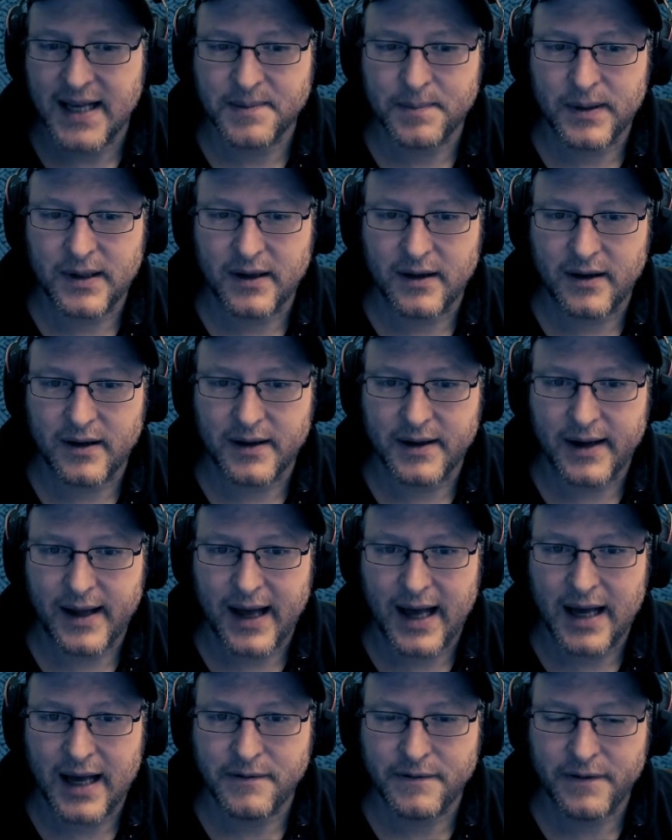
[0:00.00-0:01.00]
plant
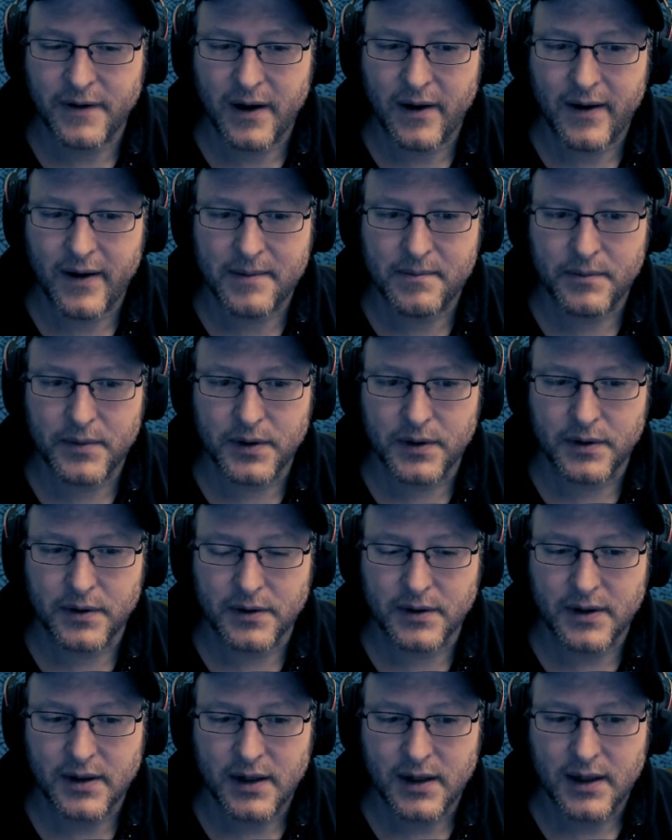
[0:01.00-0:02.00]
and fire and
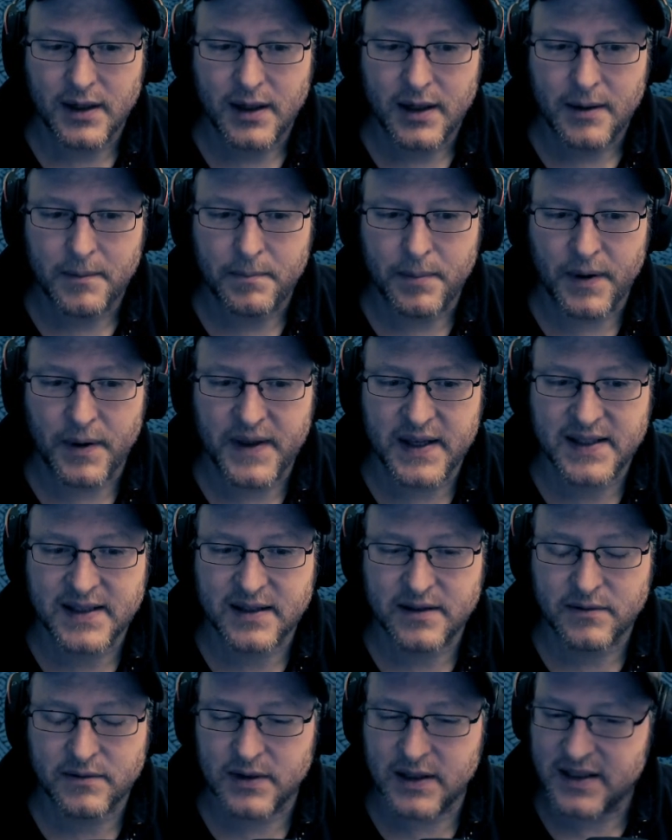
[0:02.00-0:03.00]
moon, but
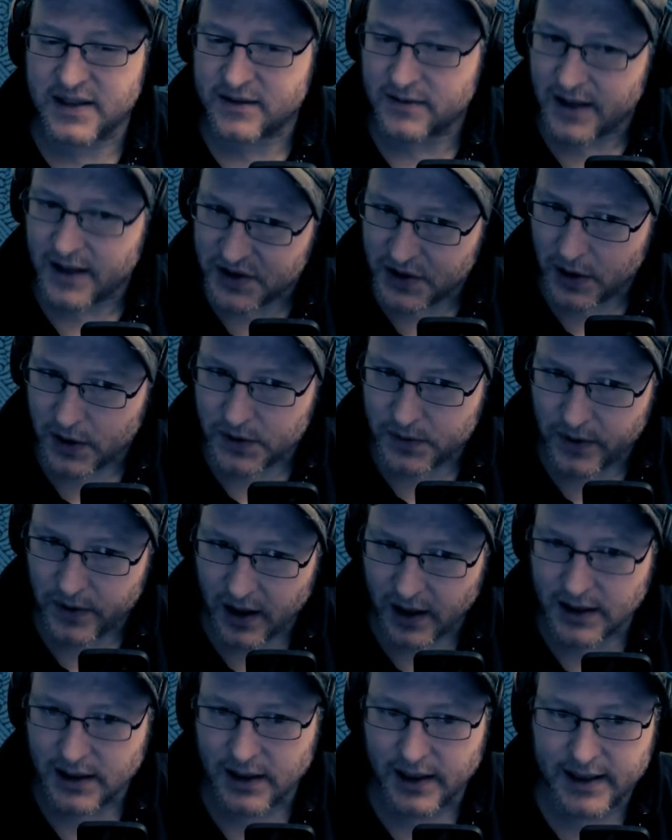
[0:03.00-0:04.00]
this this threshold we're
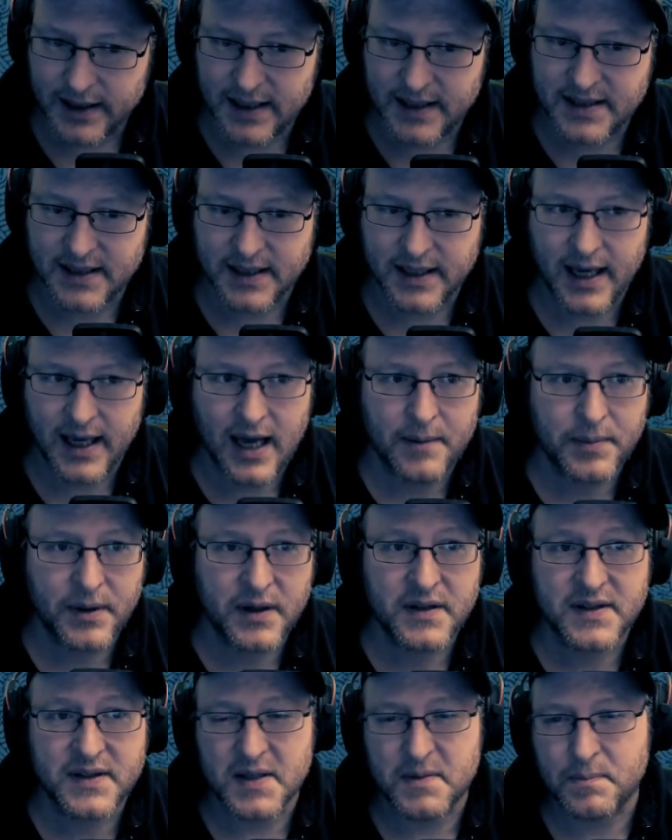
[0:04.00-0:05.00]
unlikely to get
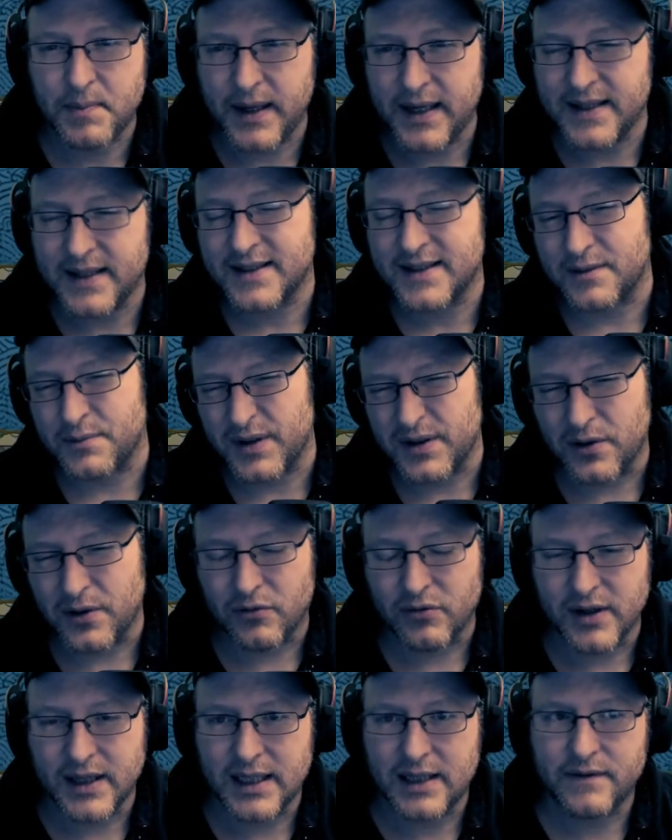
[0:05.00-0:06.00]
because it's beast and we're not
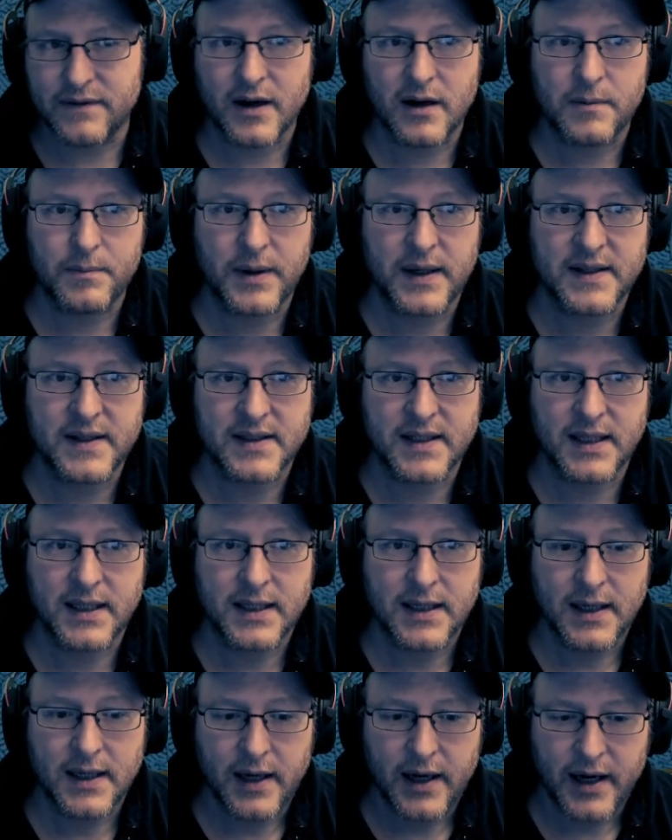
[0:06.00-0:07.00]
really very beasty.
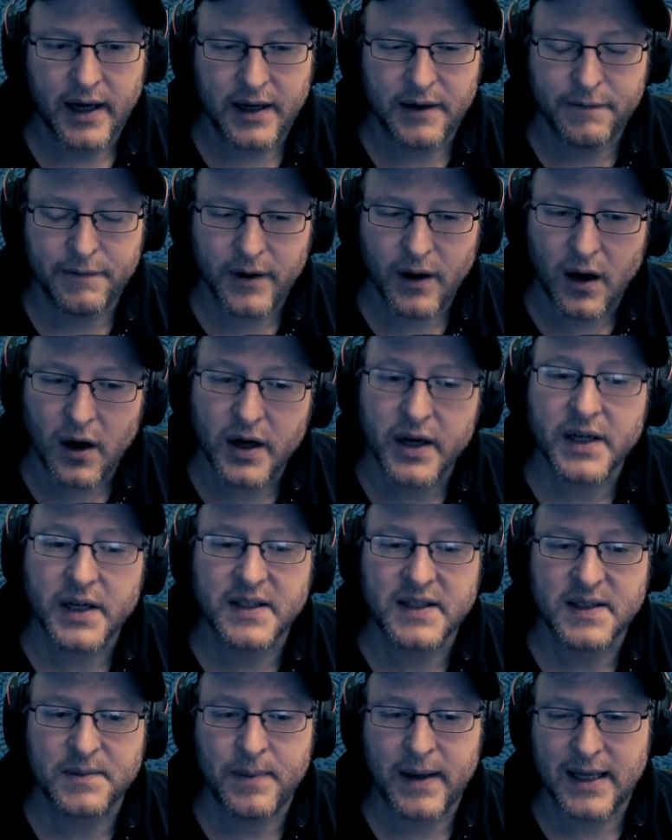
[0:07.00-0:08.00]
And if we are going to
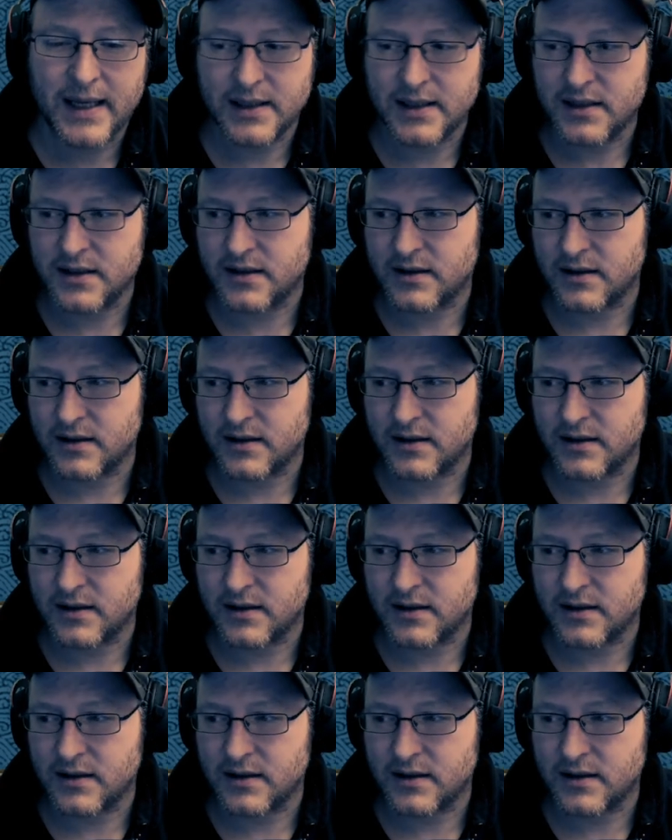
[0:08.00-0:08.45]
spend